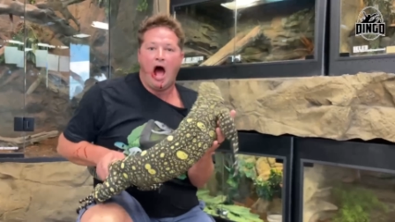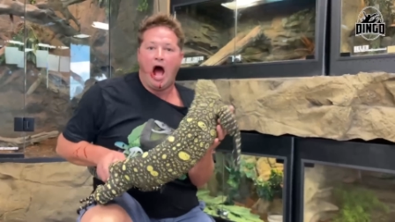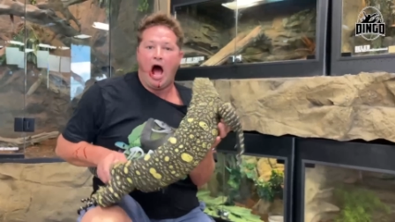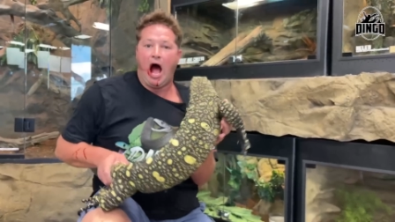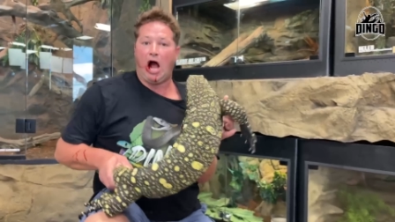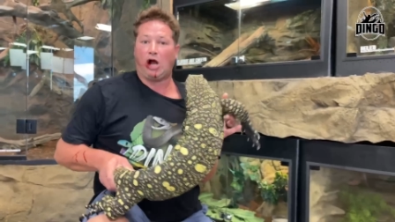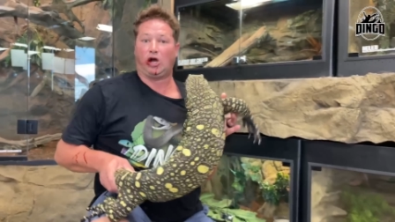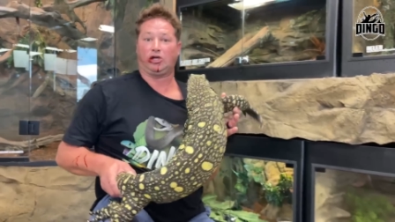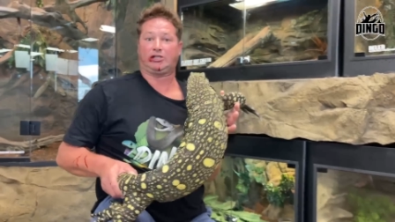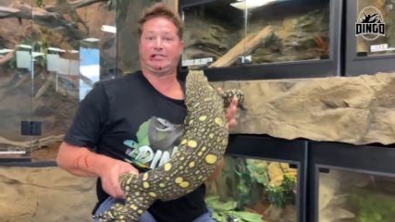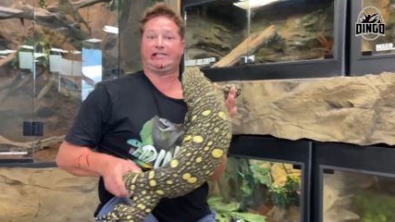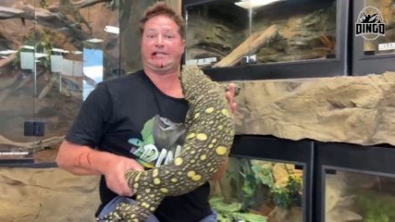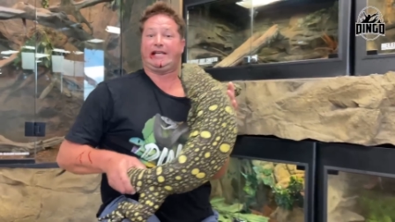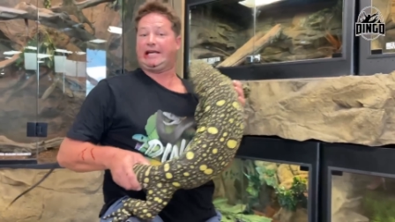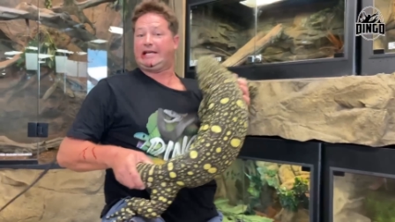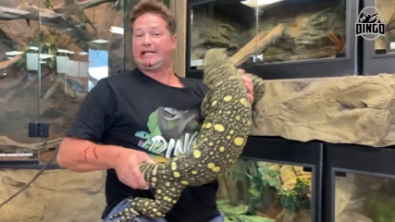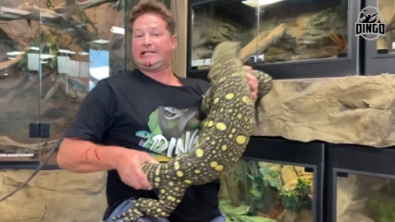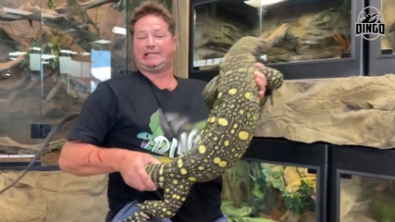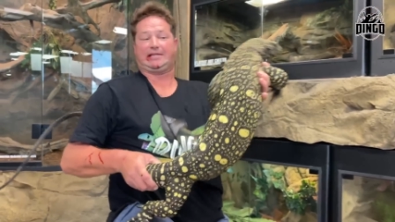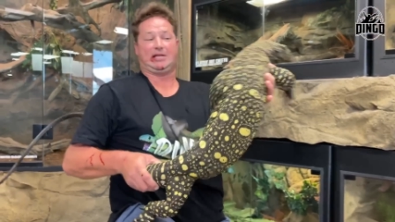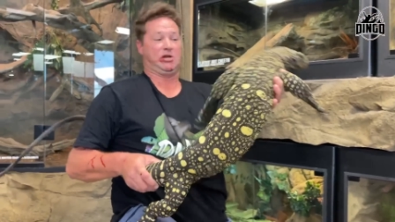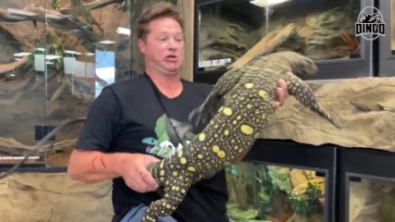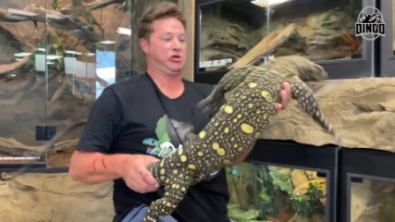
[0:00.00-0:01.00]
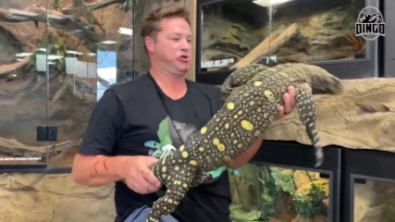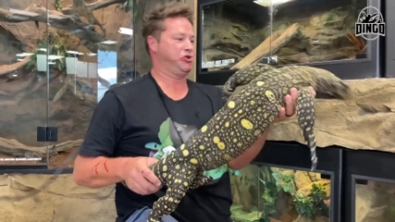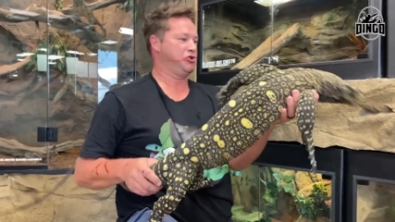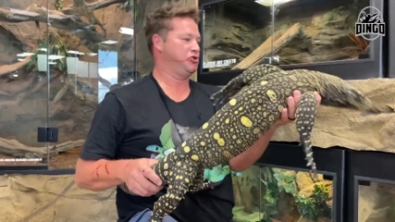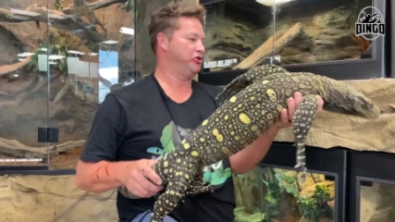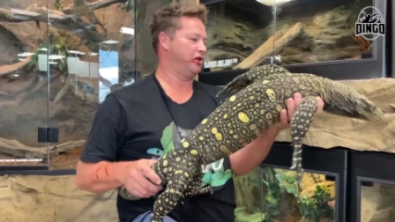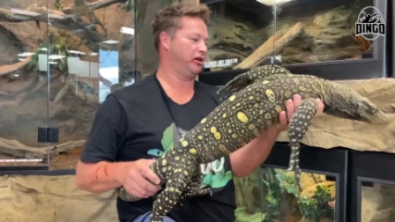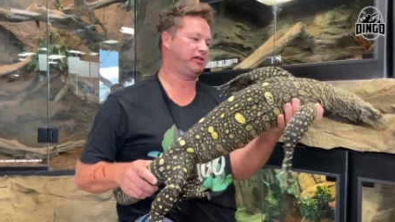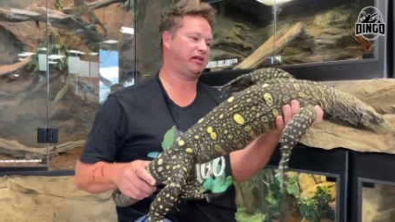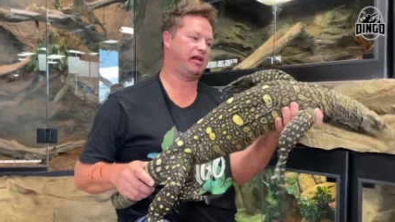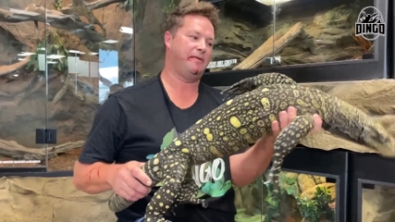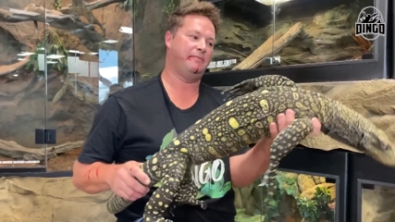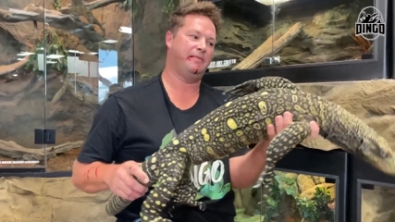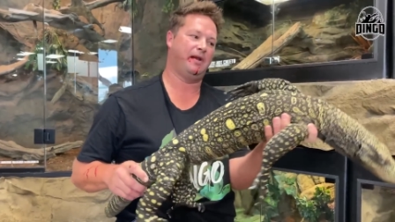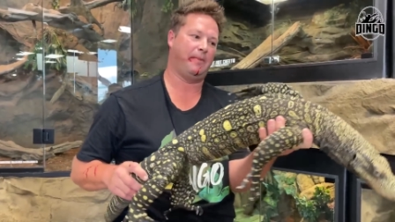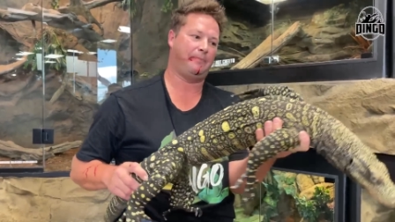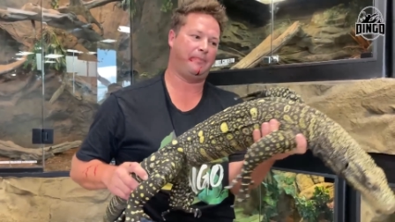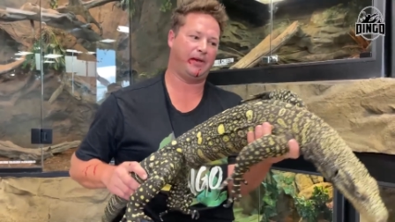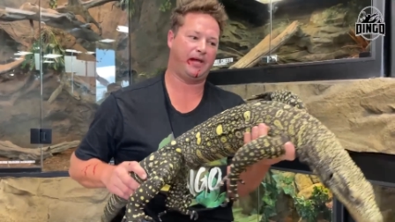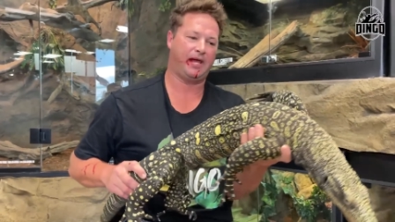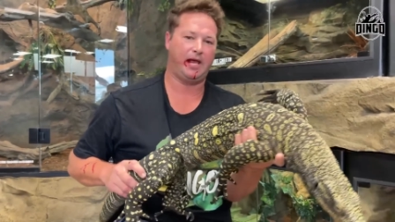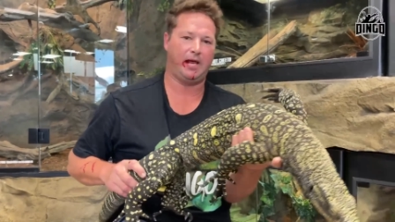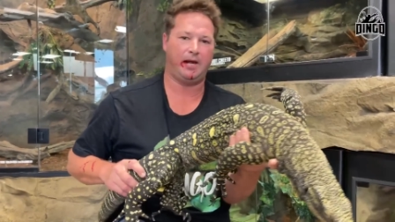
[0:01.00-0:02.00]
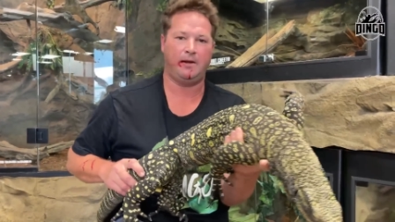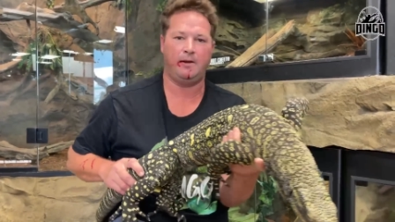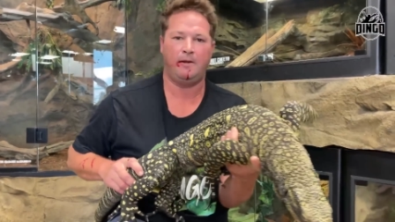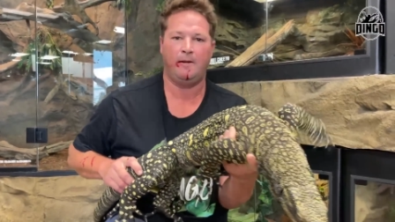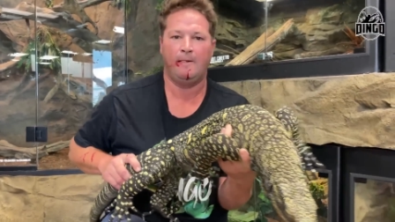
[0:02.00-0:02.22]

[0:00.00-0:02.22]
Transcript: I got tears in, you're not coming up again.